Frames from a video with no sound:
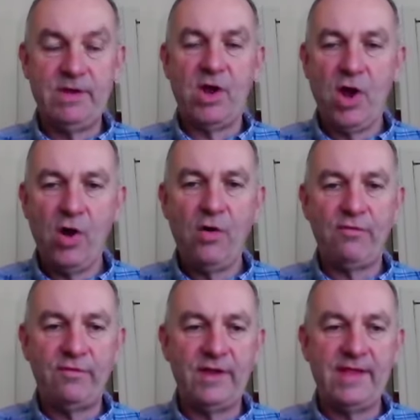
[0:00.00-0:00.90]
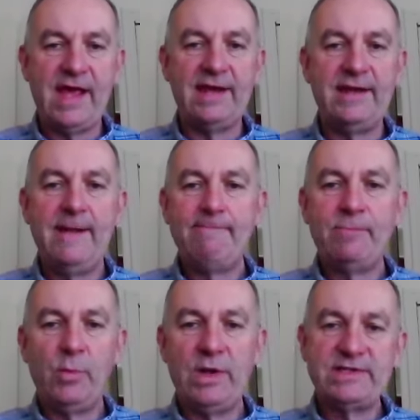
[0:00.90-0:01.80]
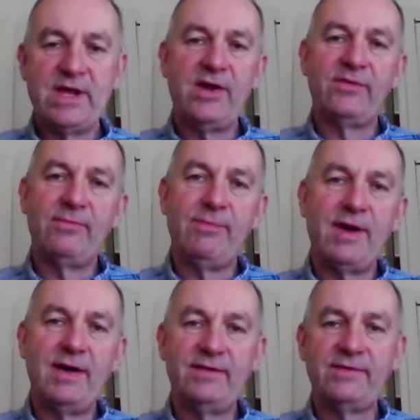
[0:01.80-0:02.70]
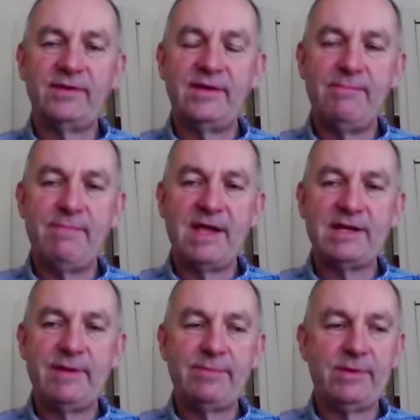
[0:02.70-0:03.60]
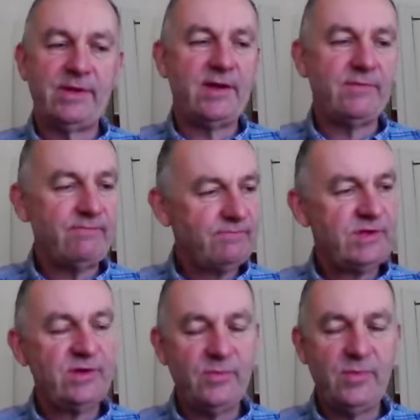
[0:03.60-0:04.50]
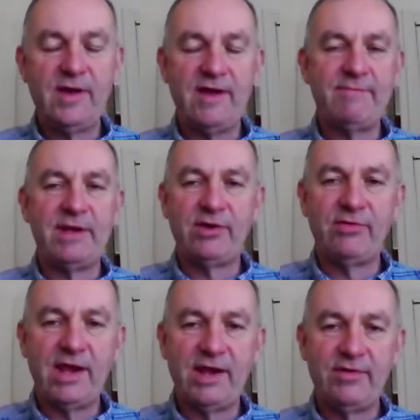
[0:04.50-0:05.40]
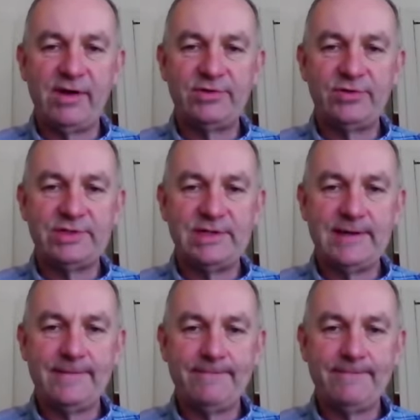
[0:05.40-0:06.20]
hopefully then wins hearts and minds and makes people go, do you know what, I've made a great career choice here.